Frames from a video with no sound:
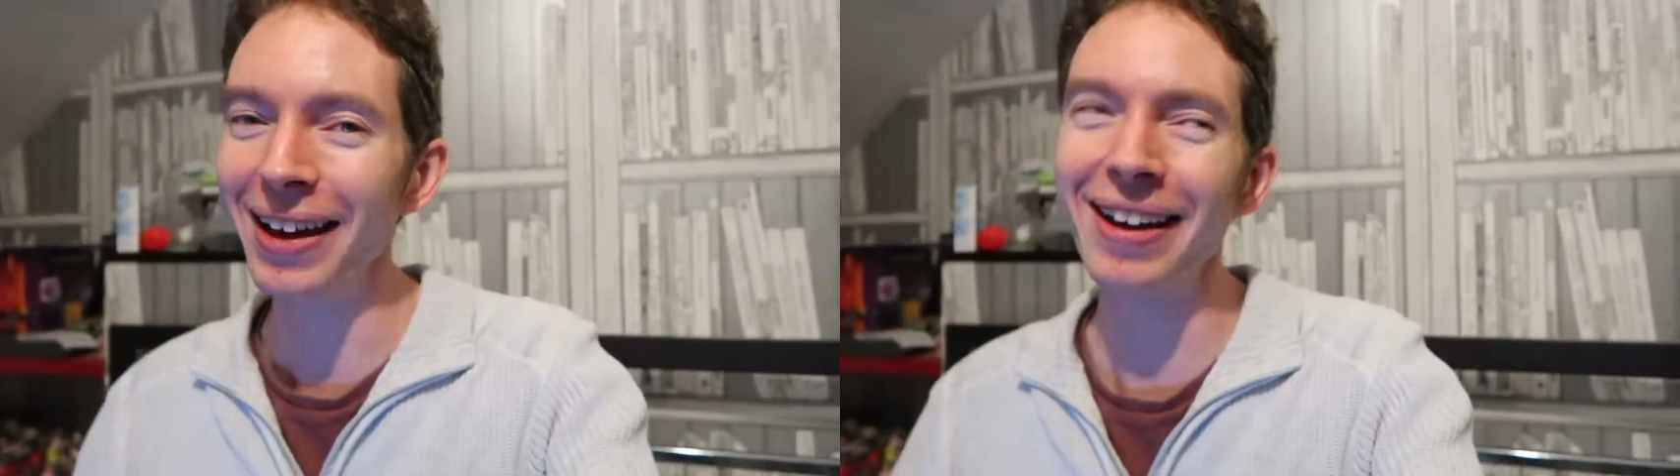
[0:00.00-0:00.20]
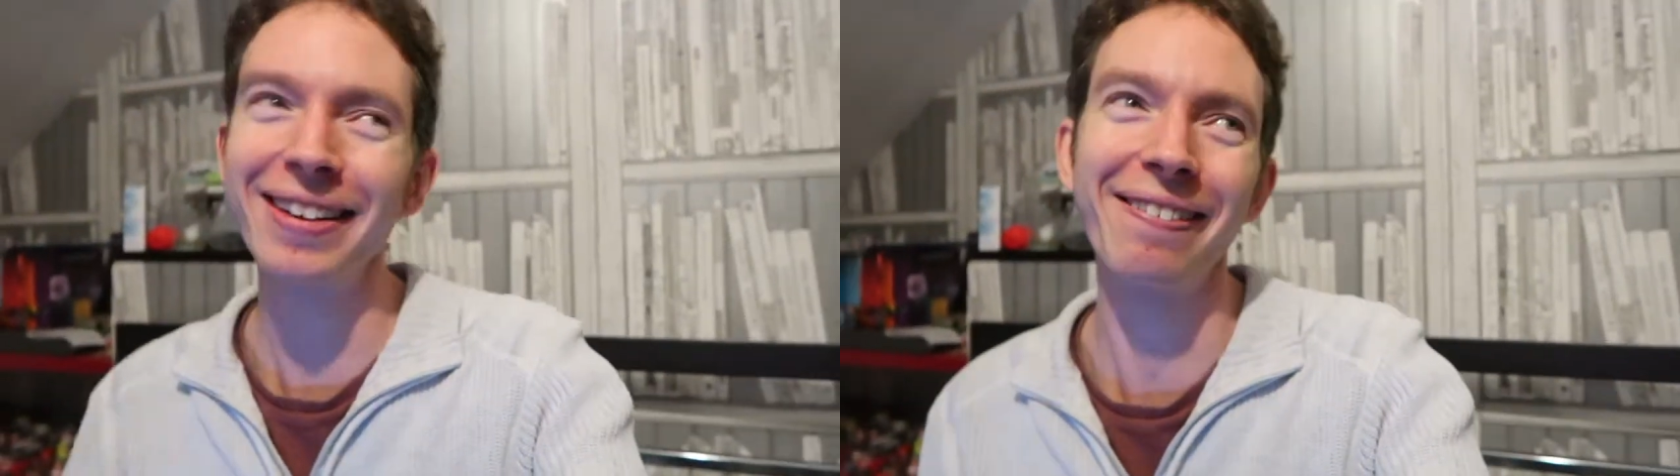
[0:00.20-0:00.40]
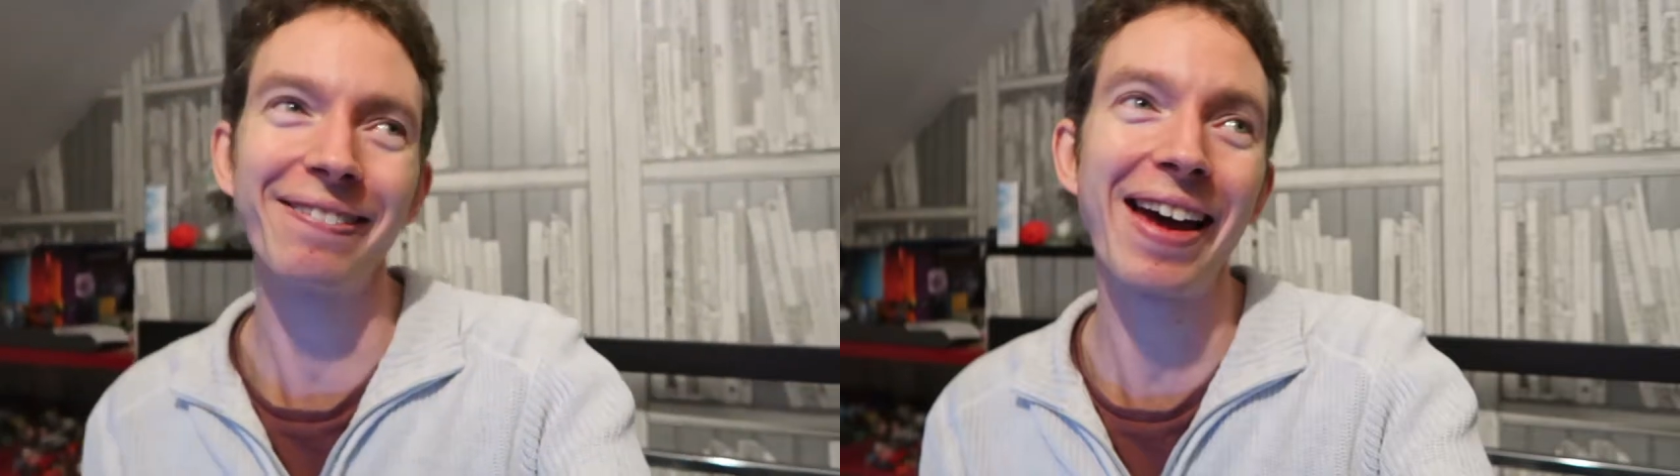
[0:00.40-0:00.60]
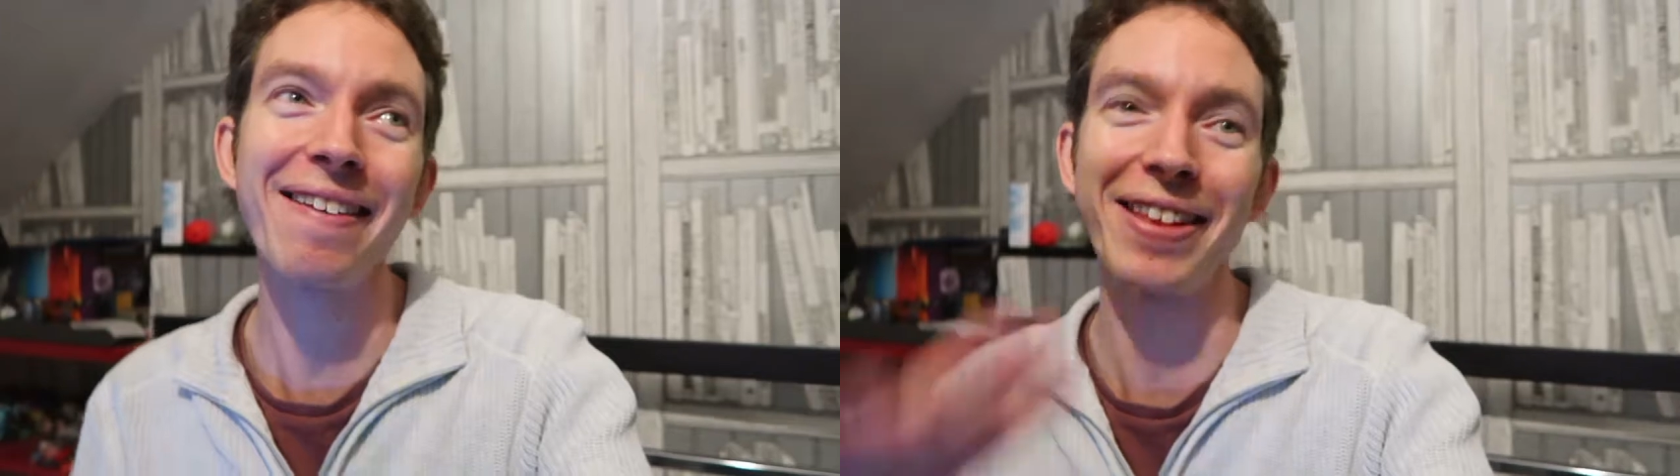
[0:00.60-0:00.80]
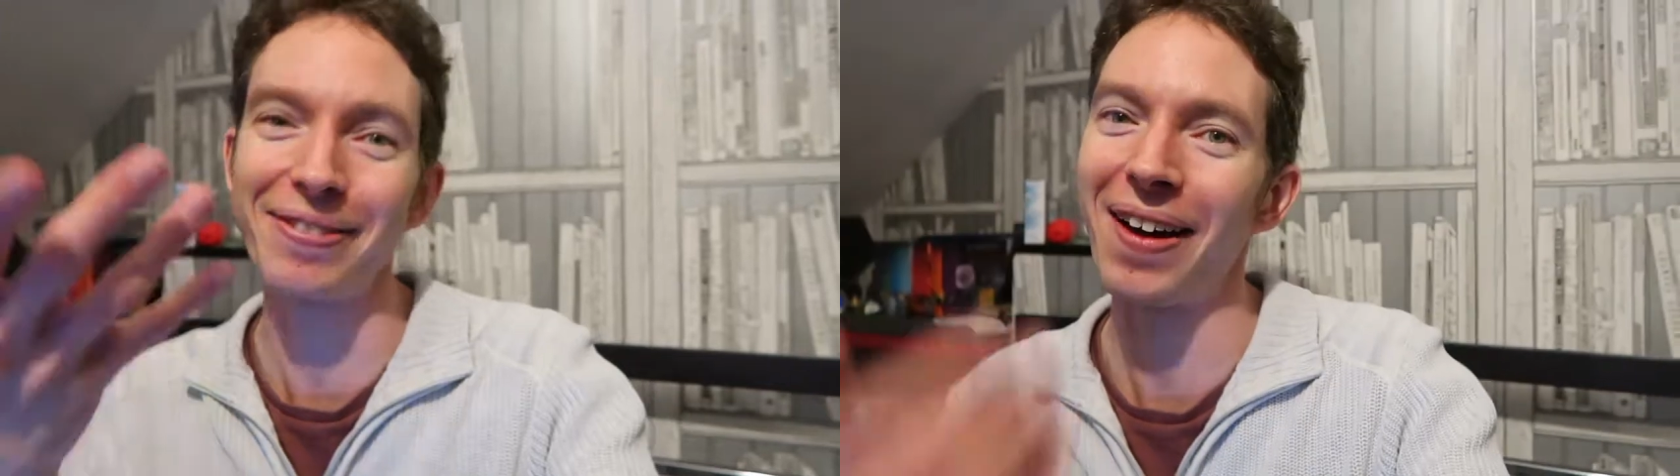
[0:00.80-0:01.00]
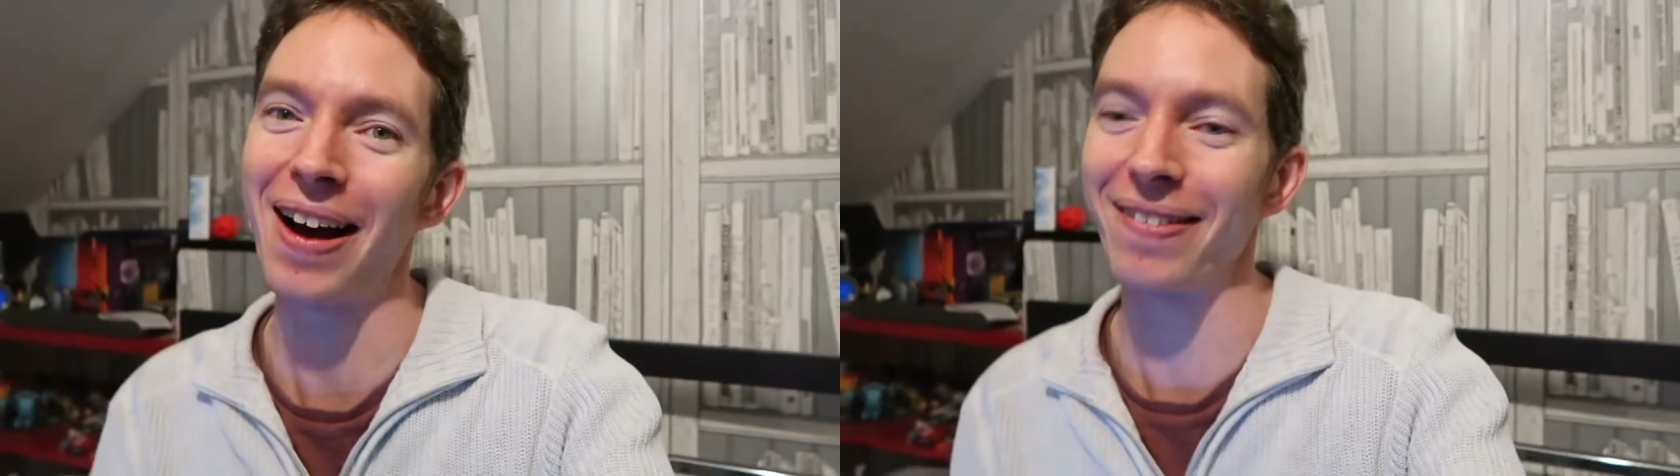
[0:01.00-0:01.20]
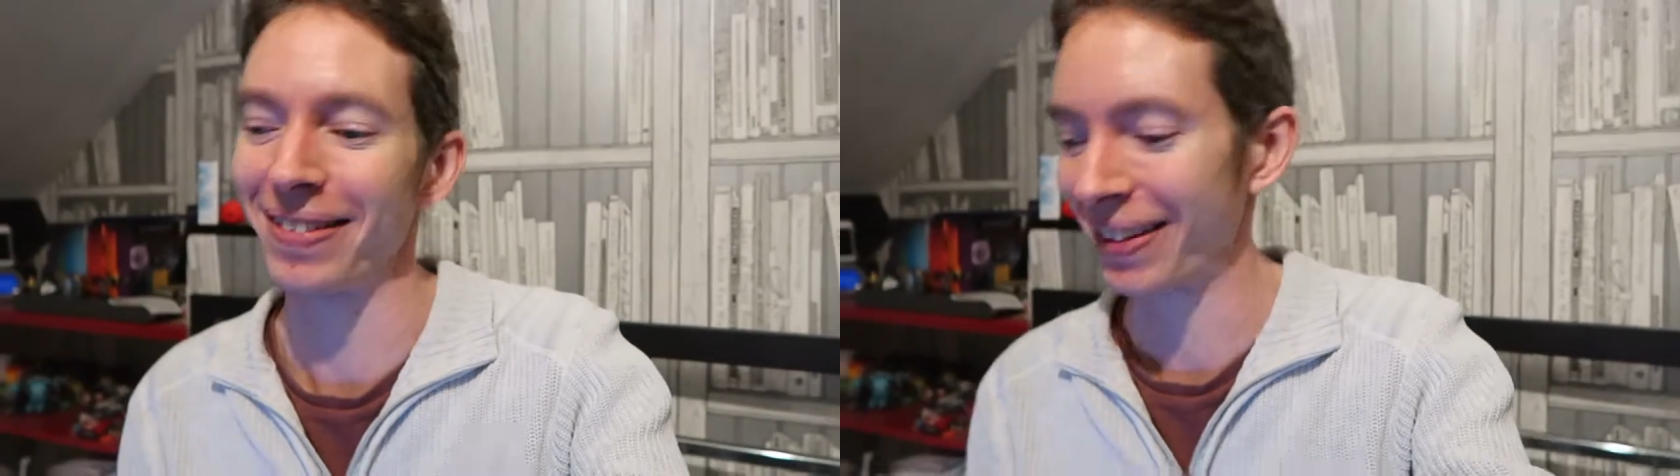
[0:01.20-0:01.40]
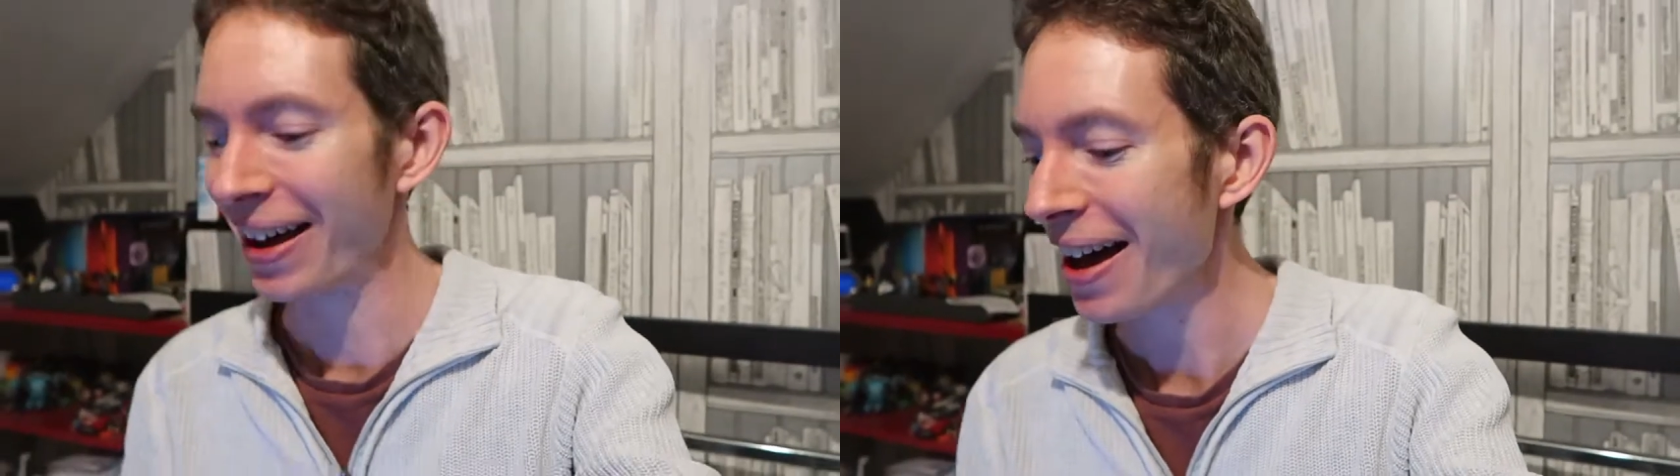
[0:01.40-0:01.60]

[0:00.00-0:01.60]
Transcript: I'm giving these fireworks.